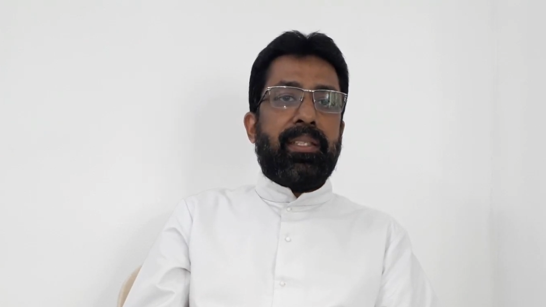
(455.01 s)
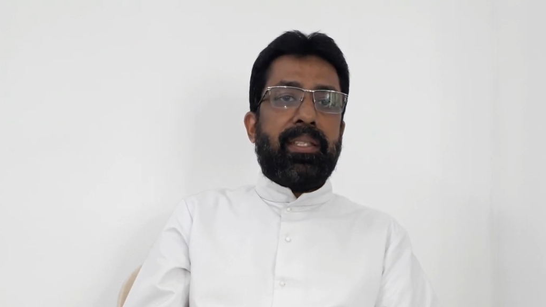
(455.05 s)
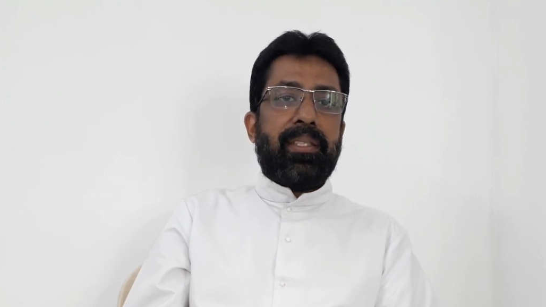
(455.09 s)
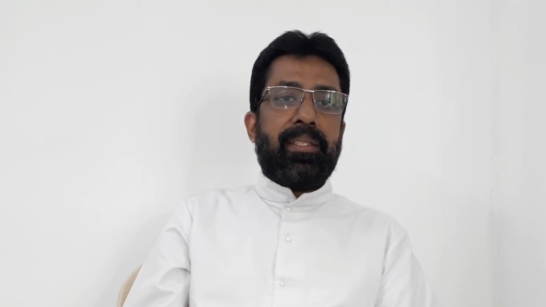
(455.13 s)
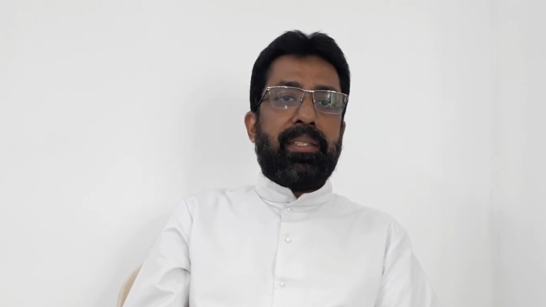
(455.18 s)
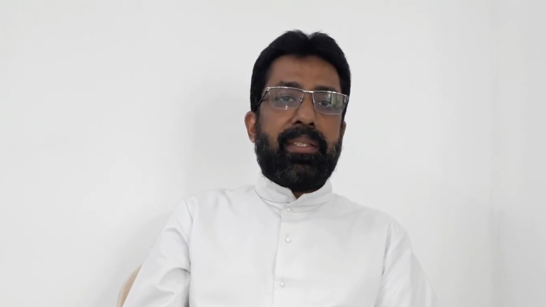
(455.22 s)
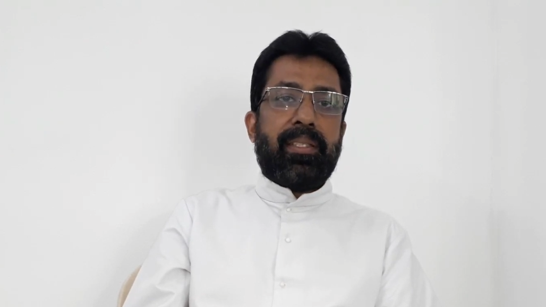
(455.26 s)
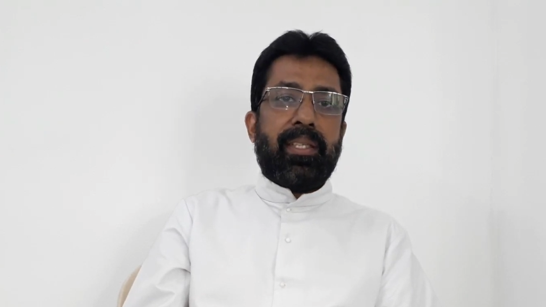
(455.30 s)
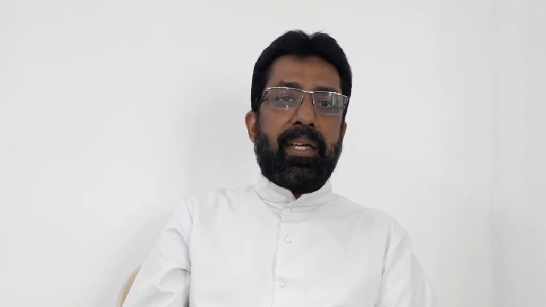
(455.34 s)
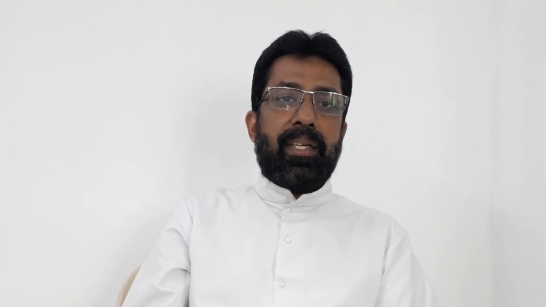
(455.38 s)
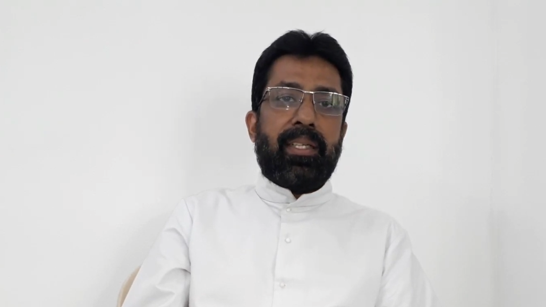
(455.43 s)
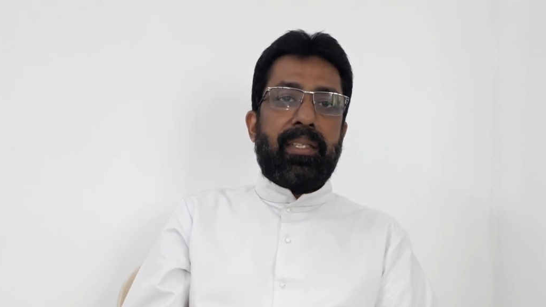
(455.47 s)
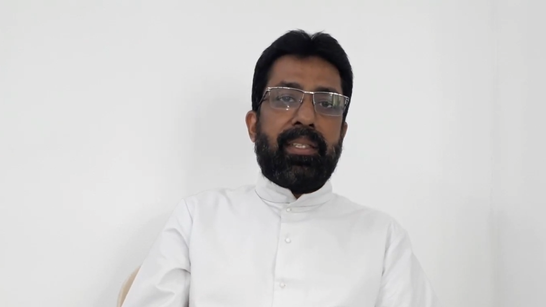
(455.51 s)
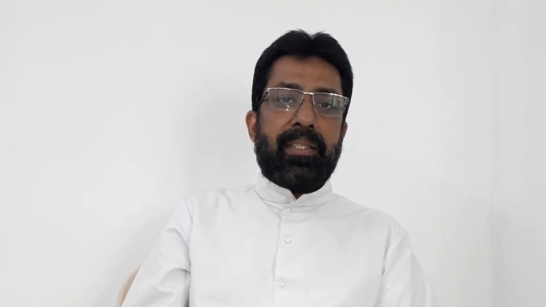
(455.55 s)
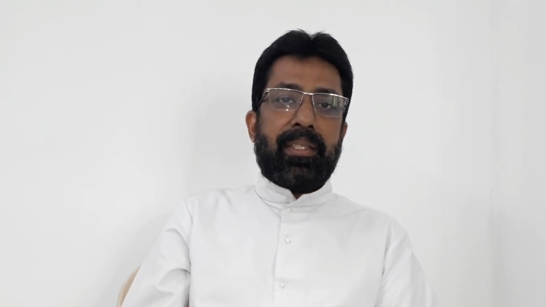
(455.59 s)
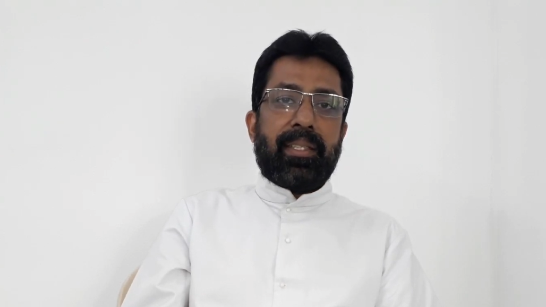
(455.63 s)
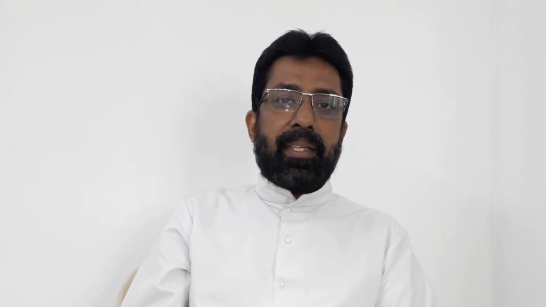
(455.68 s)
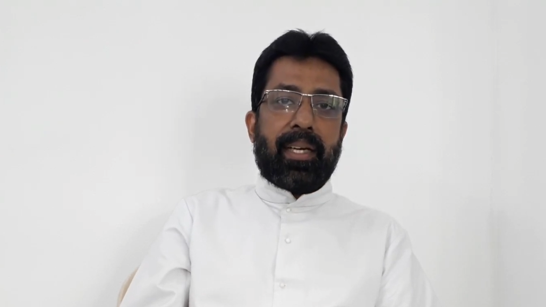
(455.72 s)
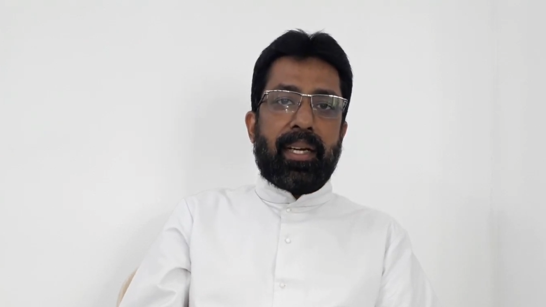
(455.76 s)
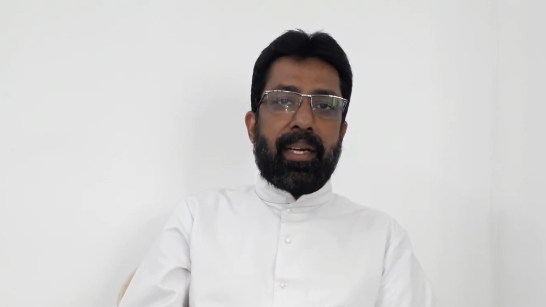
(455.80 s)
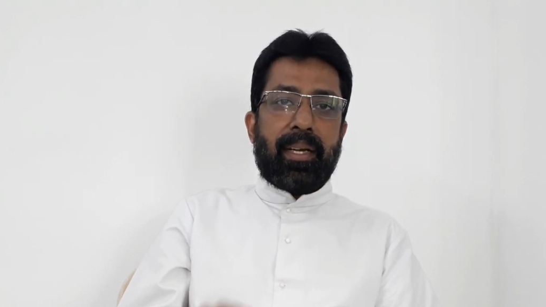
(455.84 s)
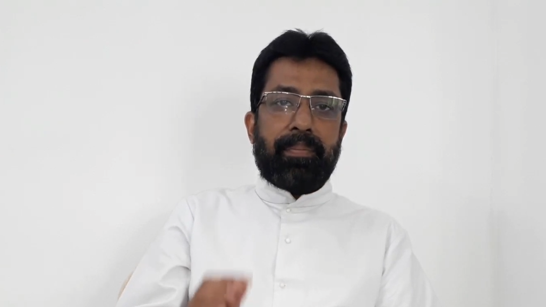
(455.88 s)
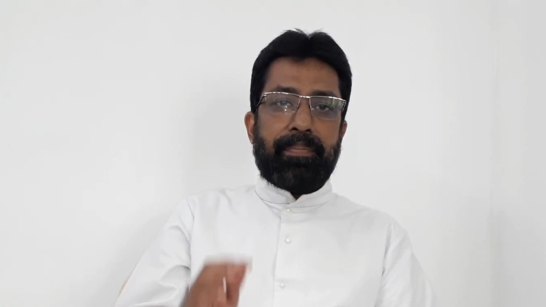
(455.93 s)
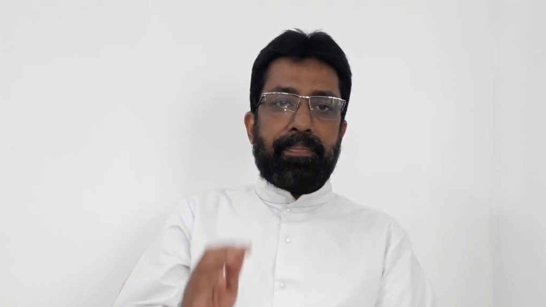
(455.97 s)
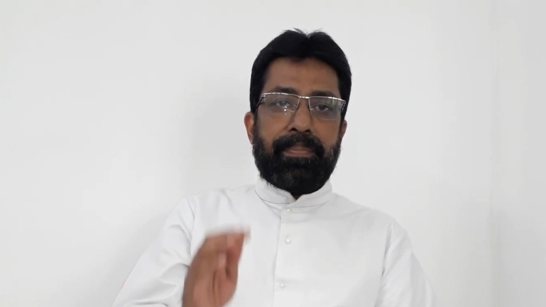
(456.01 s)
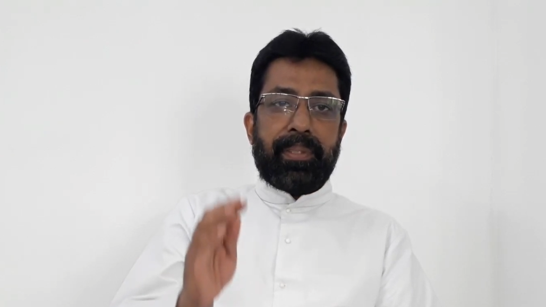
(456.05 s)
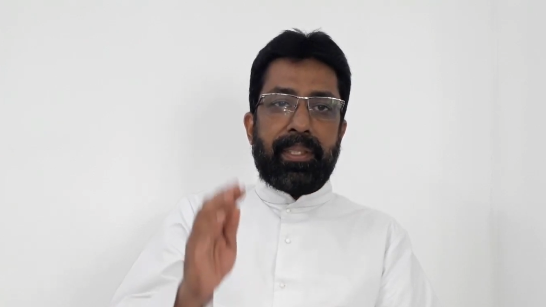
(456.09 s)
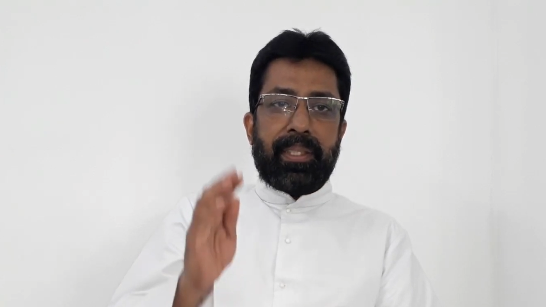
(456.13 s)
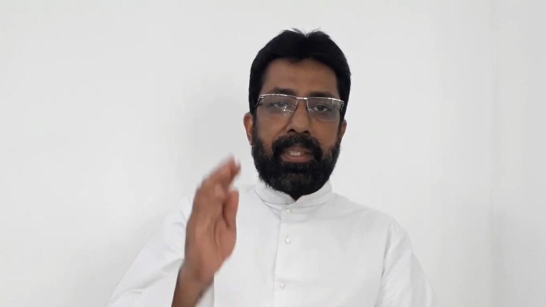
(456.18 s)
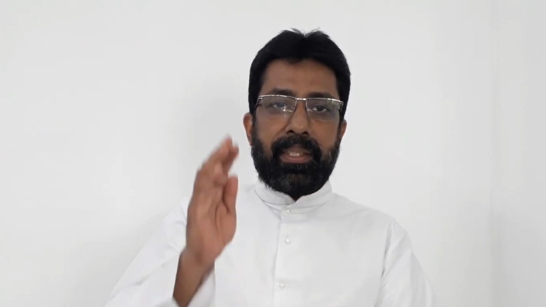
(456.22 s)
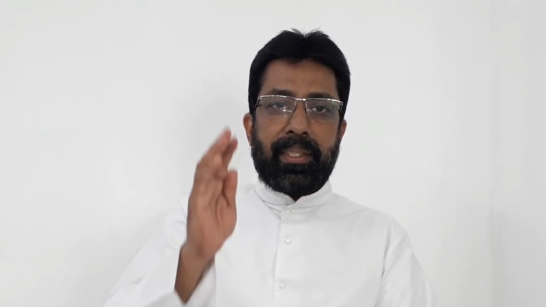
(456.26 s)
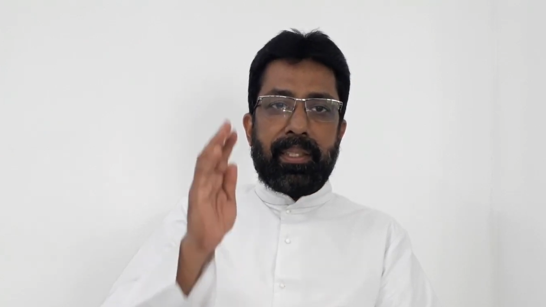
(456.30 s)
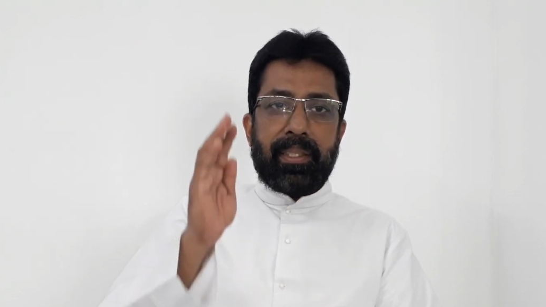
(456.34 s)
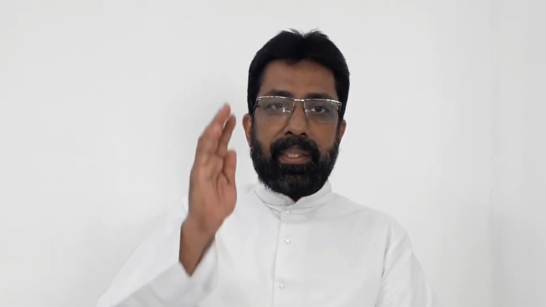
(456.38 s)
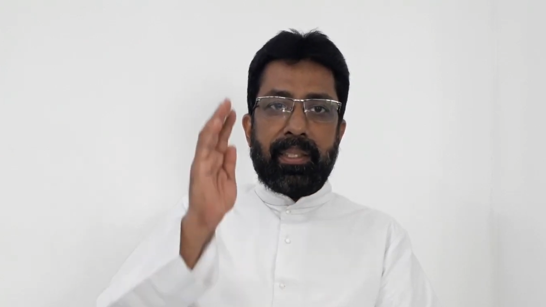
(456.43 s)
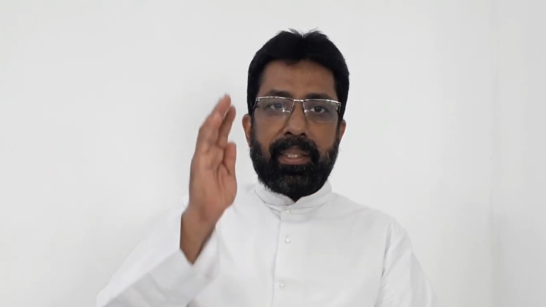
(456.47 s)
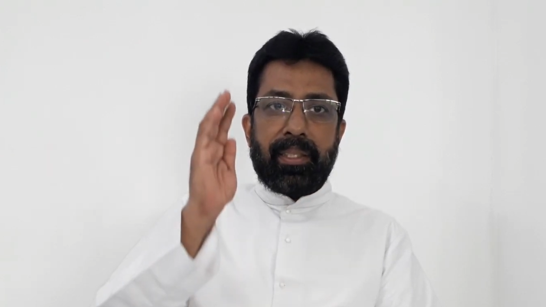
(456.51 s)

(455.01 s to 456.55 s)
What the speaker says: Gestalt therapy,